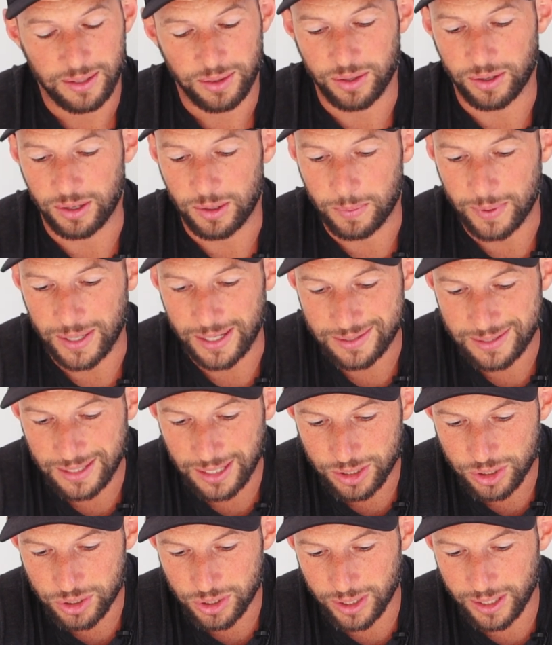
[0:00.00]
30 minutes
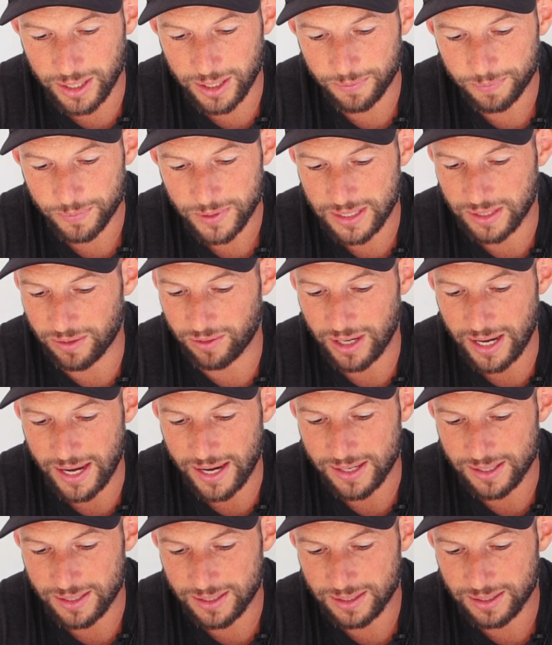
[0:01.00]
extra, 7
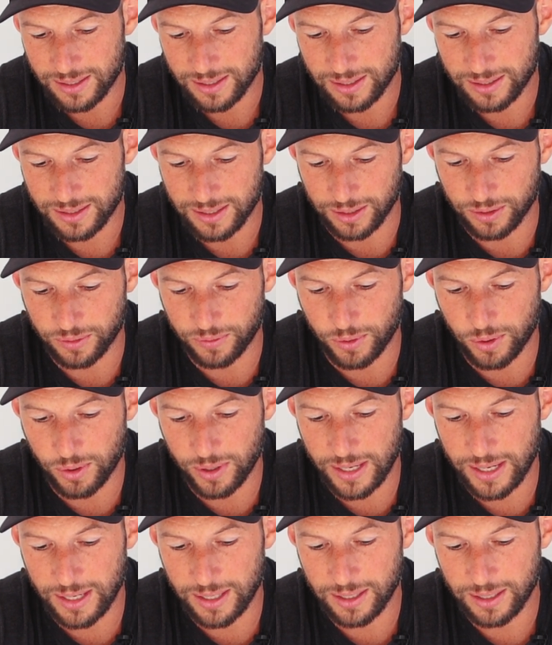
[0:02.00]
hours,
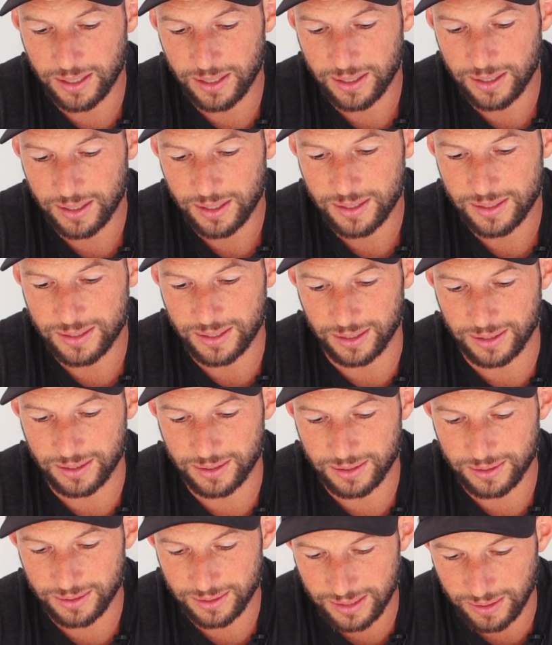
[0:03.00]
6:40,
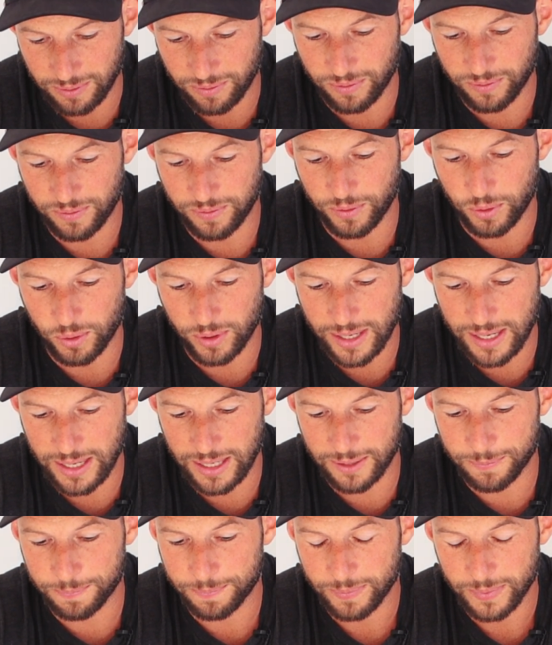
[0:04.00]

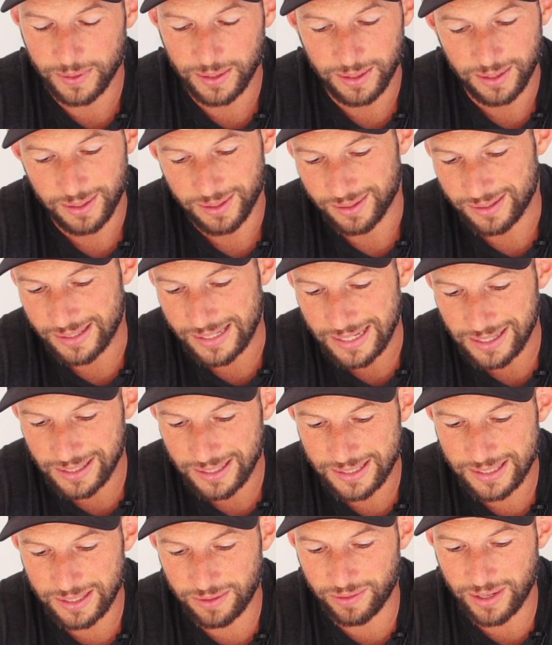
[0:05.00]
7:14,
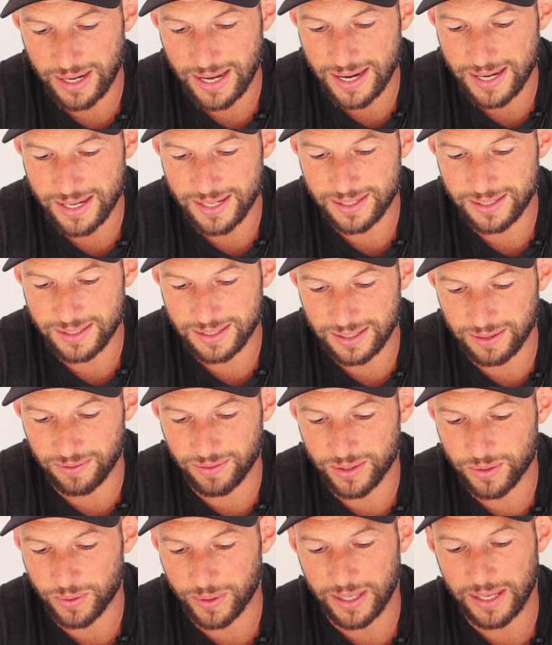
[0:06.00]
nearly 7 hours,
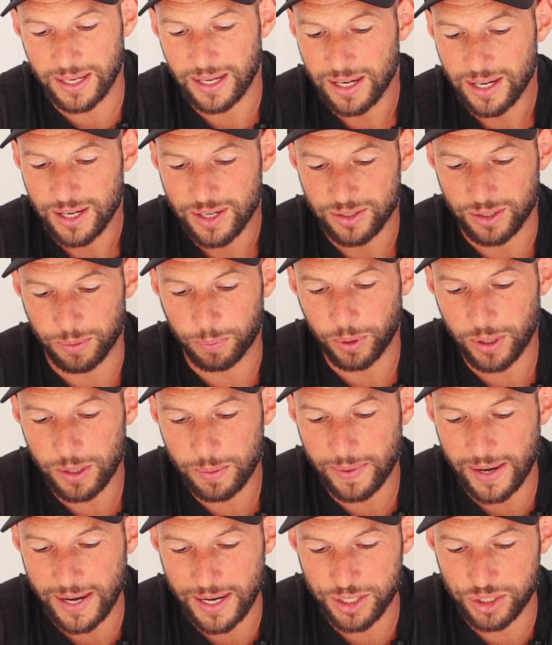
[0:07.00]
7:20. So pretty
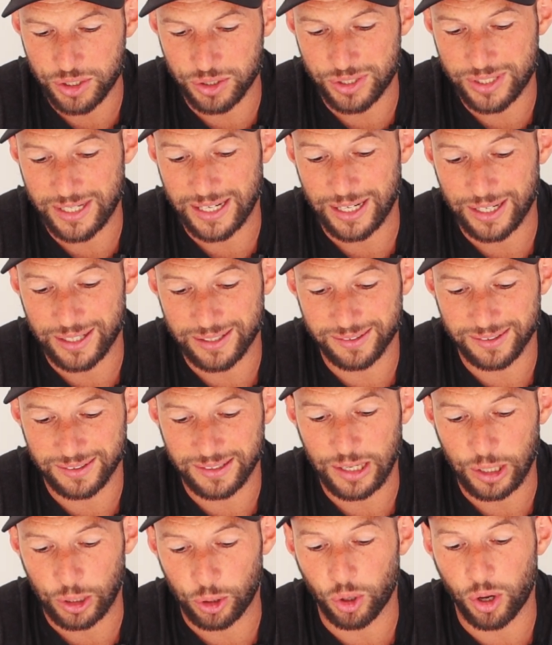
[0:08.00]
much you're seeing
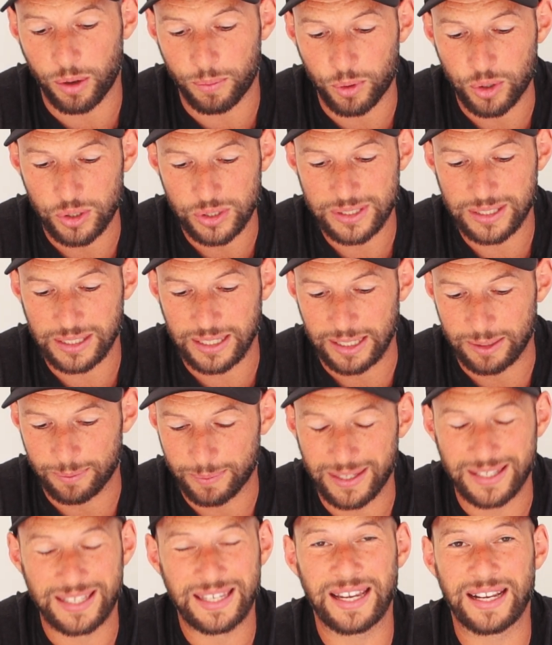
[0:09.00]
a lot more sleep.
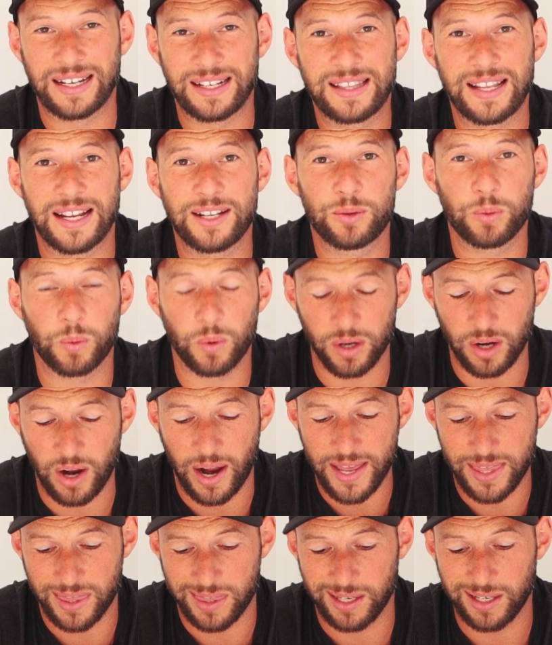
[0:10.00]
Again, that's what
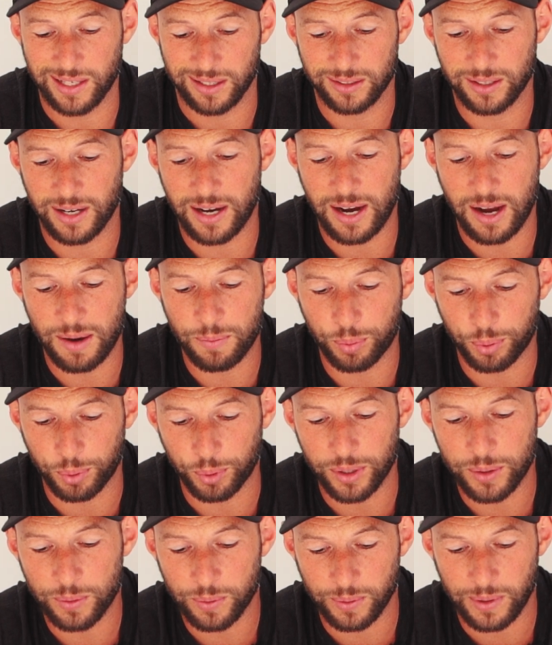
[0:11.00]
I think. I'm
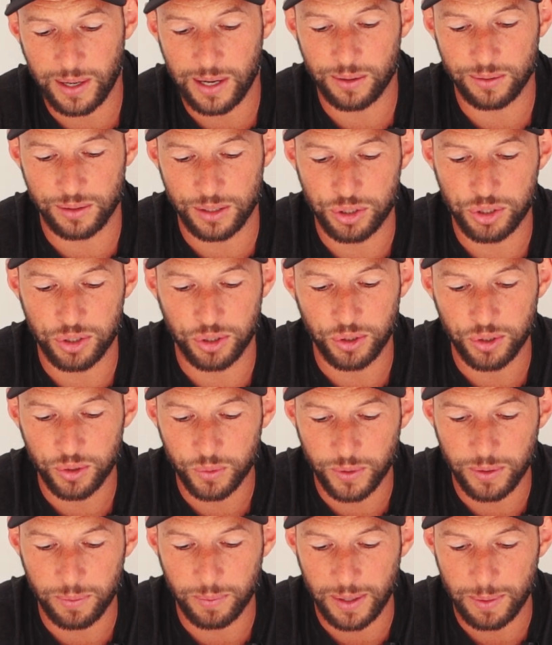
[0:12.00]
pretty well in
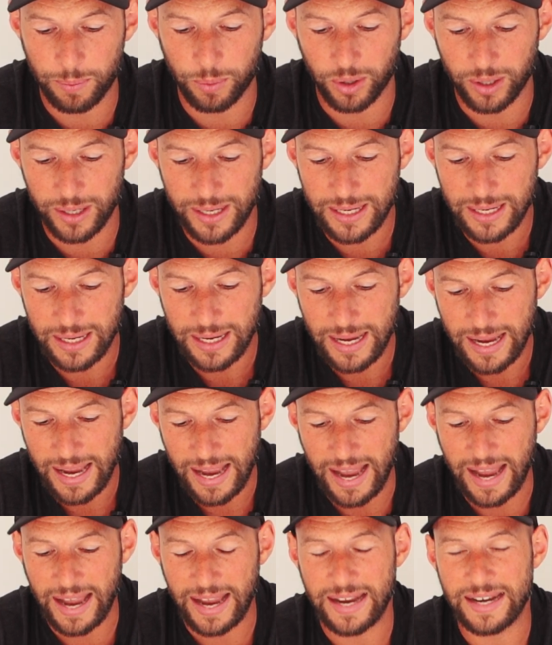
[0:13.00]
tune with my body.
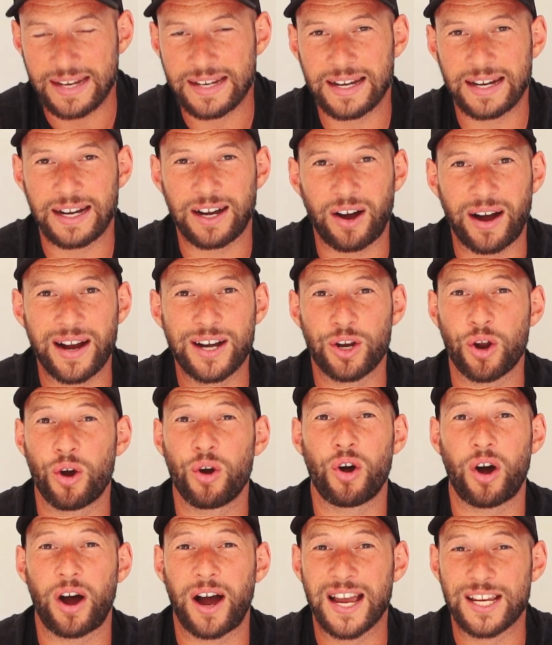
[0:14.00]
And I
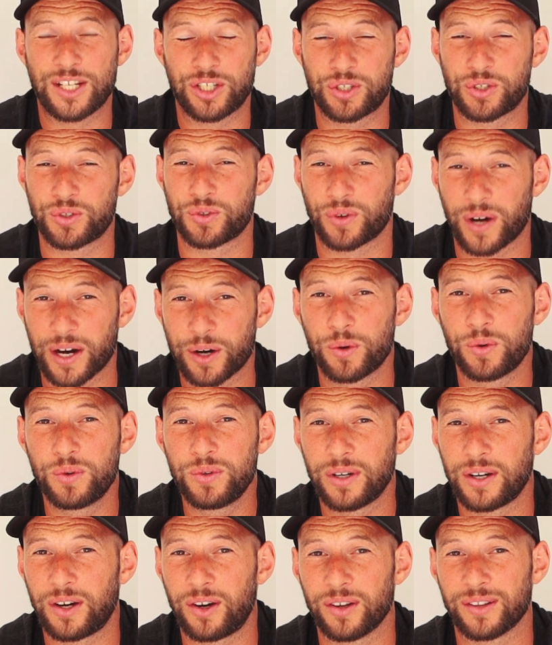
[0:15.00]
know I
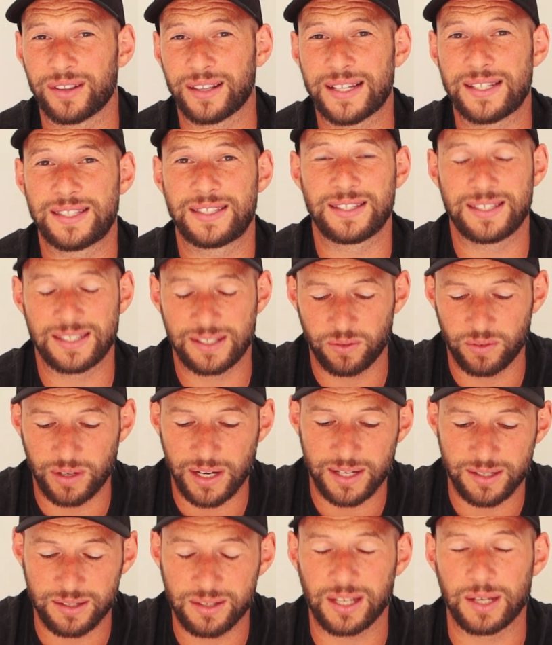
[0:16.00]
struggle on less than 7
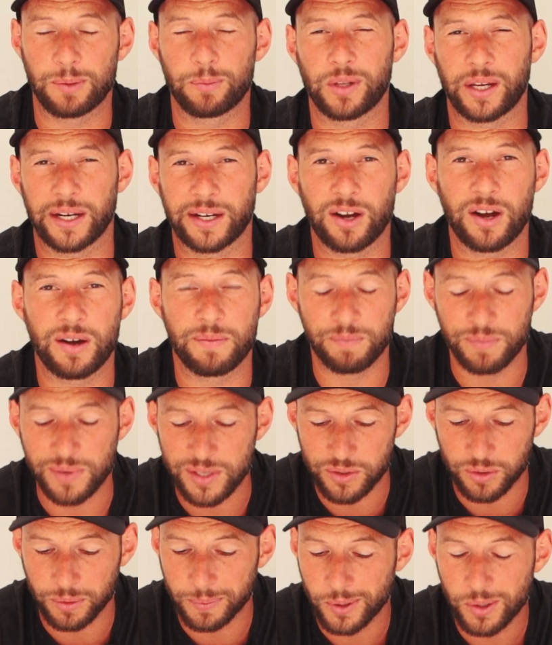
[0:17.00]
hours sleep. Like, I'm
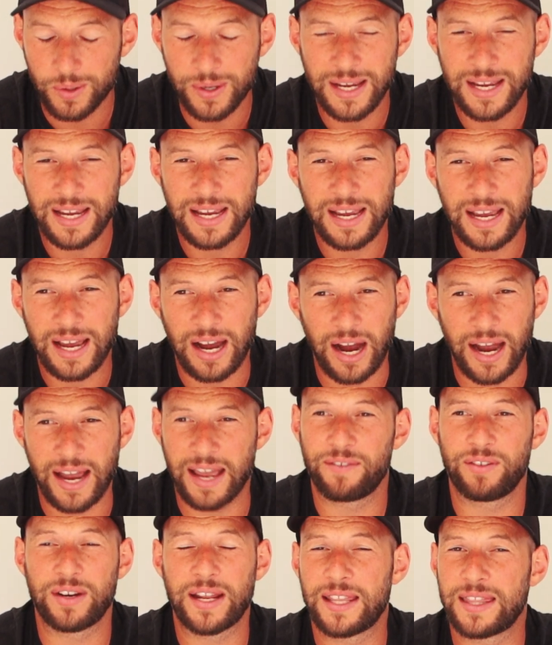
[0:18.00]
miserable.
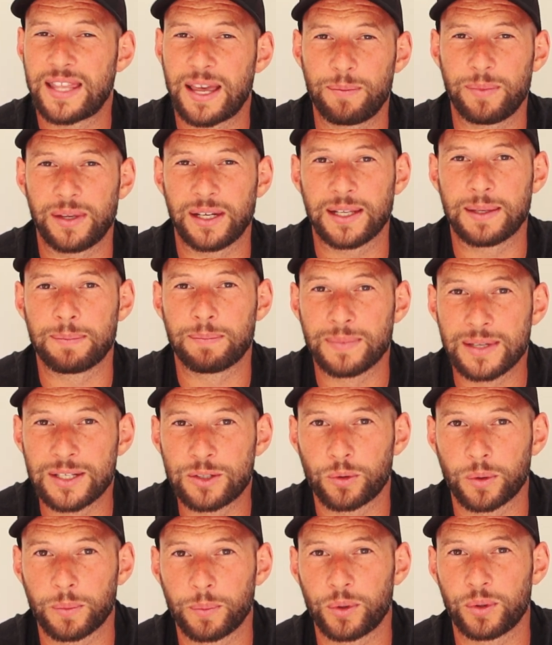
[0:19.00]
I haven't had that many
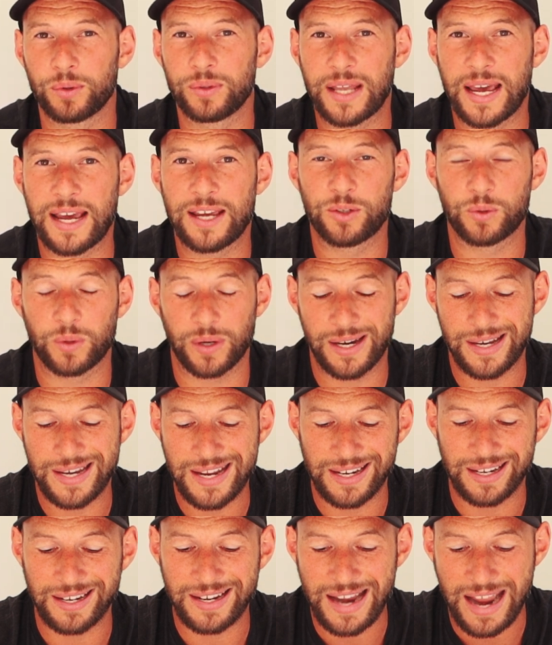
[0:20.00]
miserable days where I
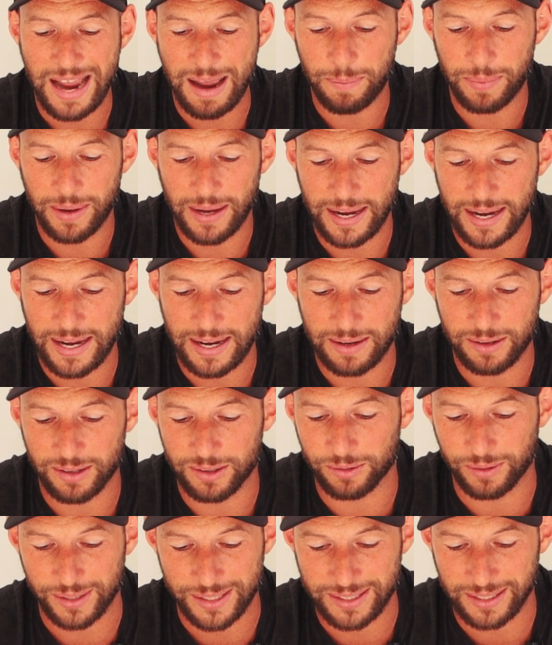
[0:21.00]
need a nap
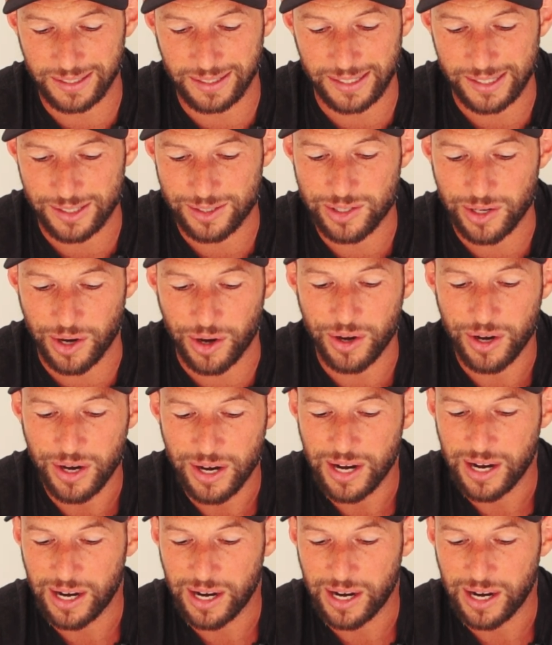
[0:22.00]
recently. So